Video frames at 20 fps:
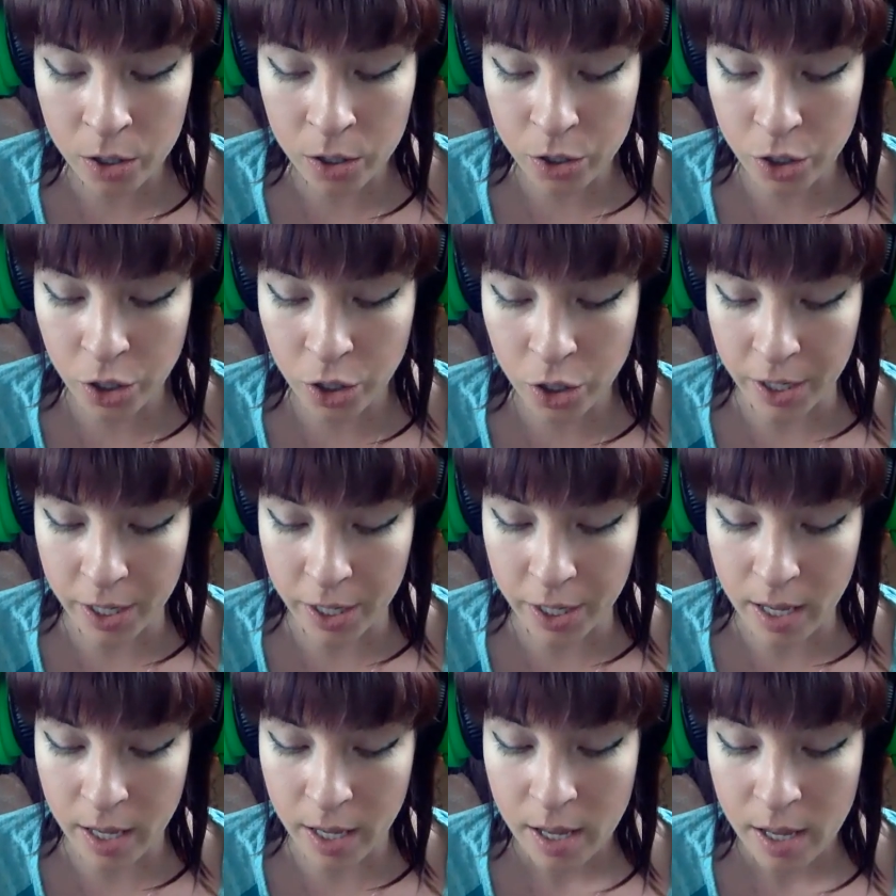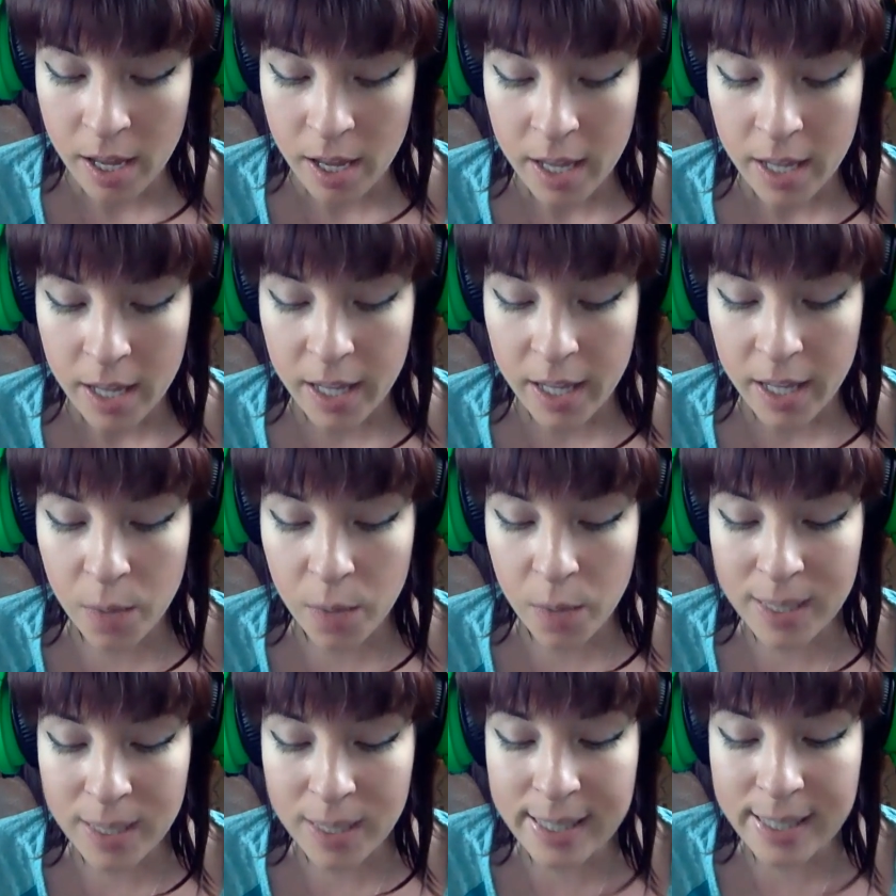Turkey. He
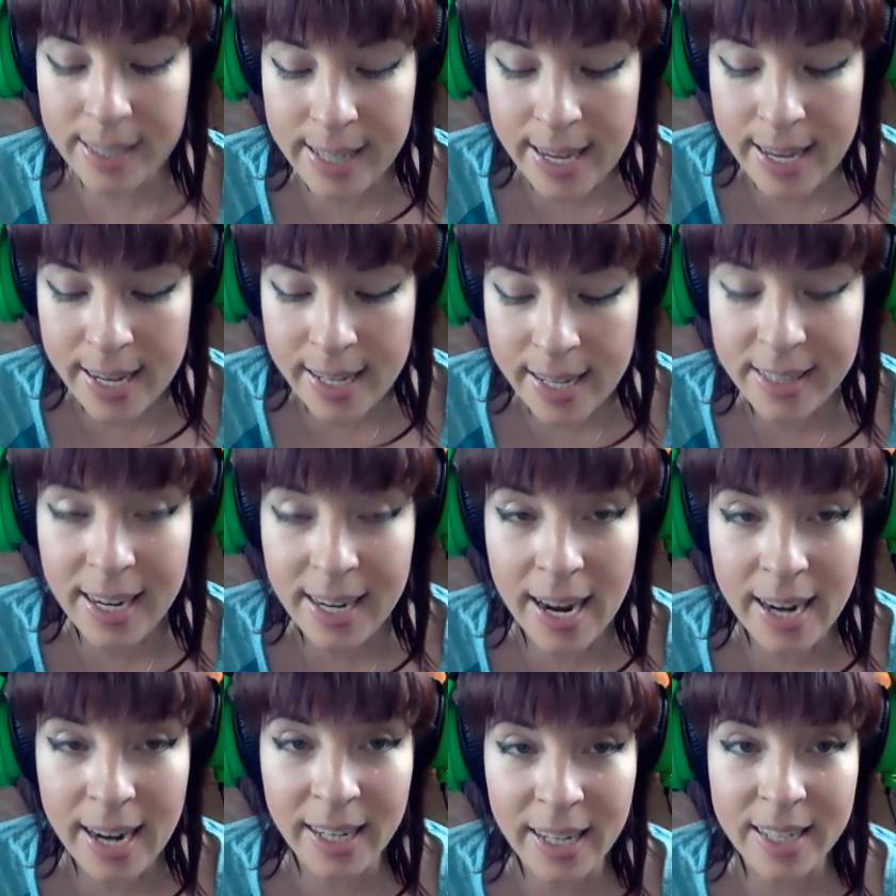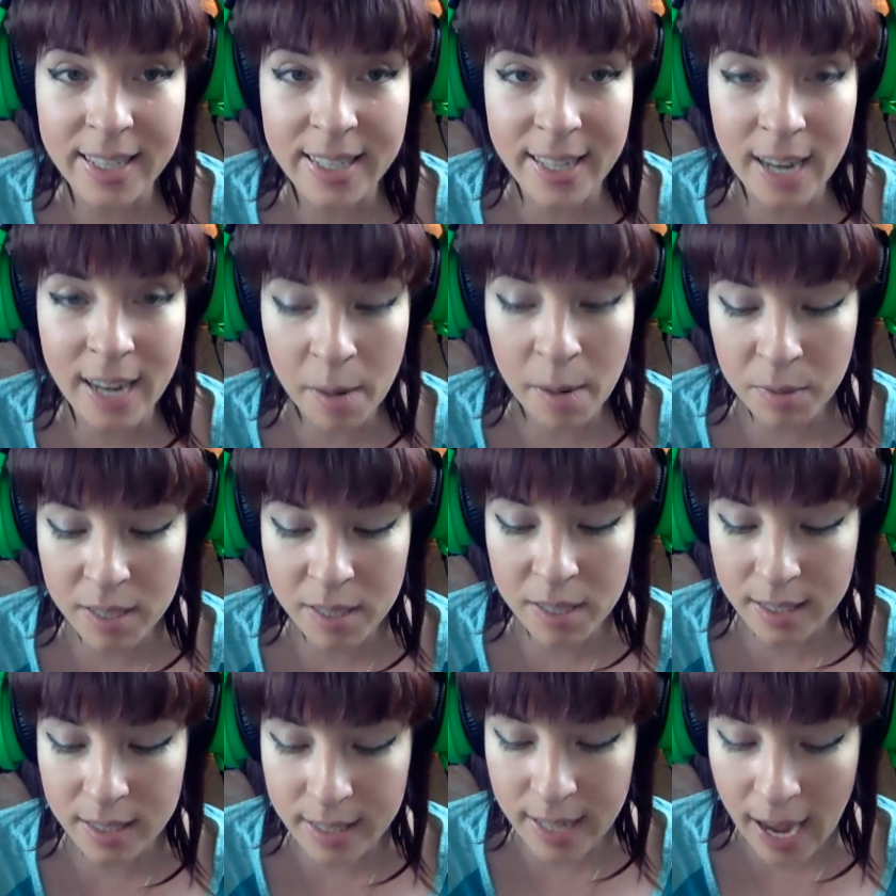was seized and condemned
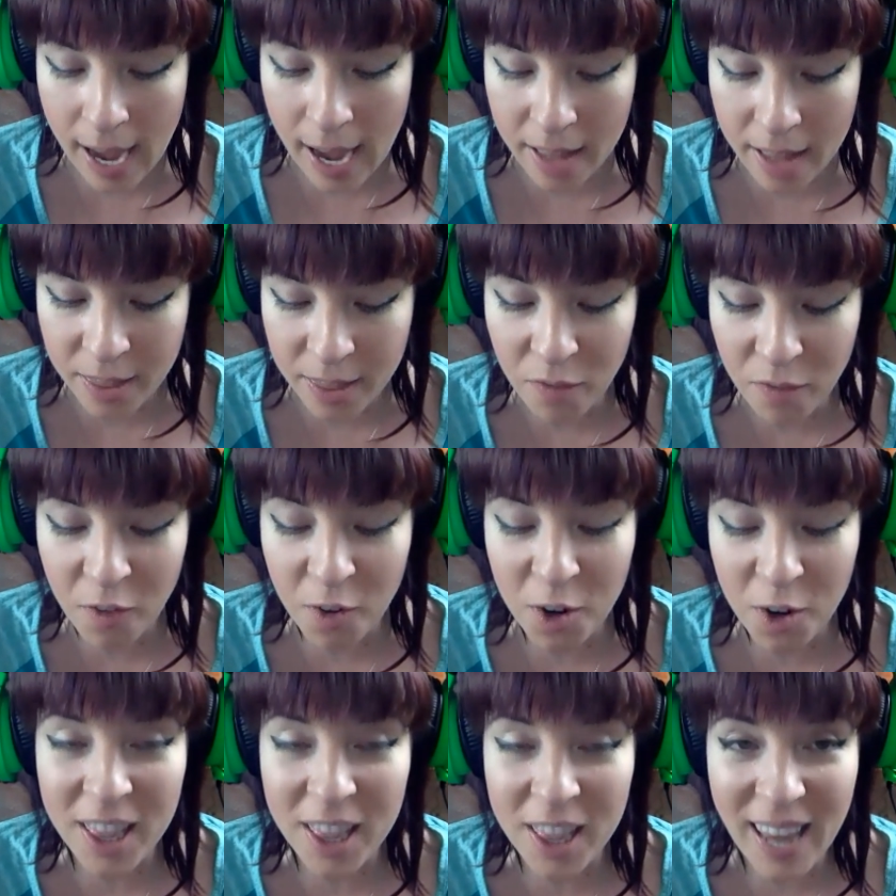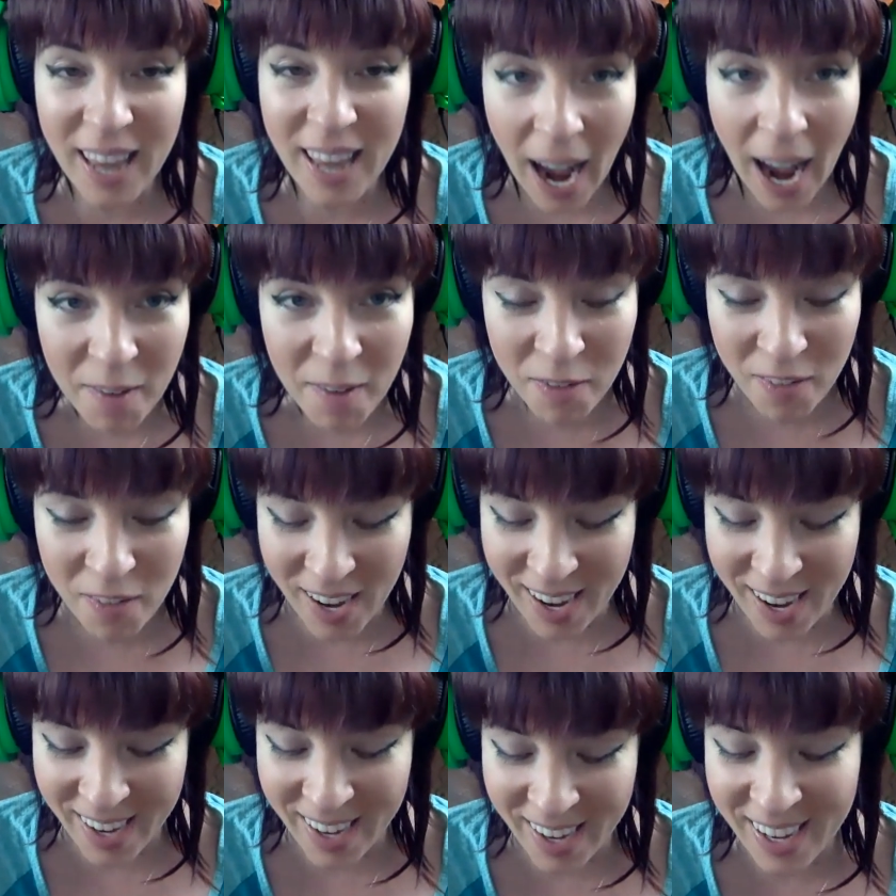to death for
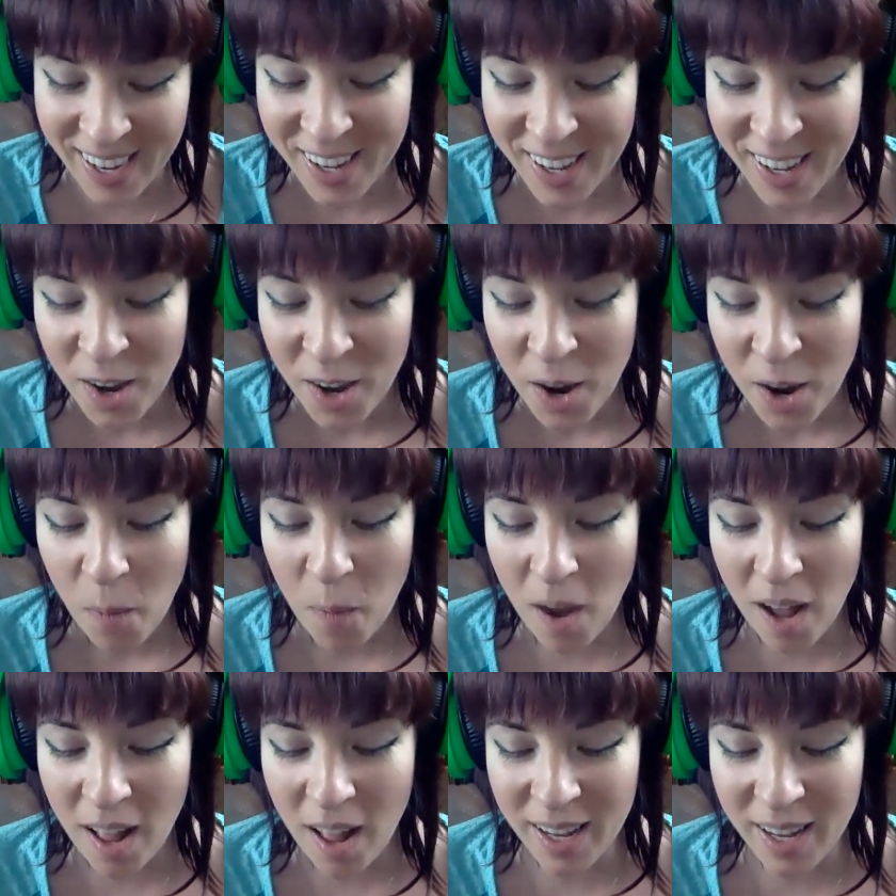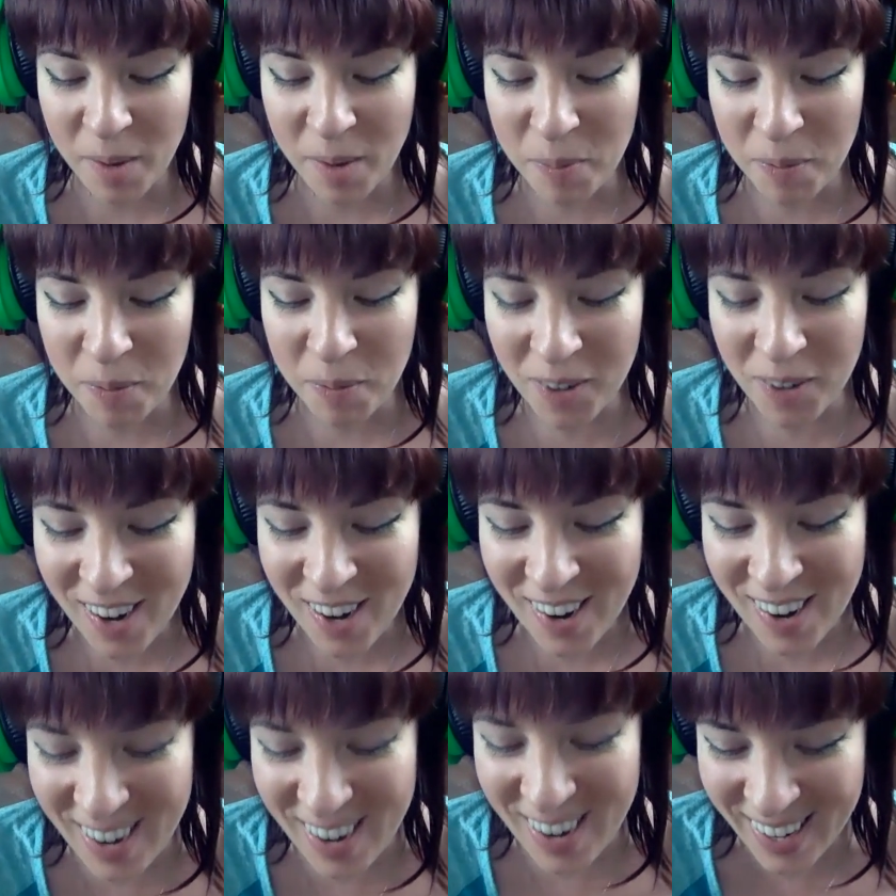laughing while Emperor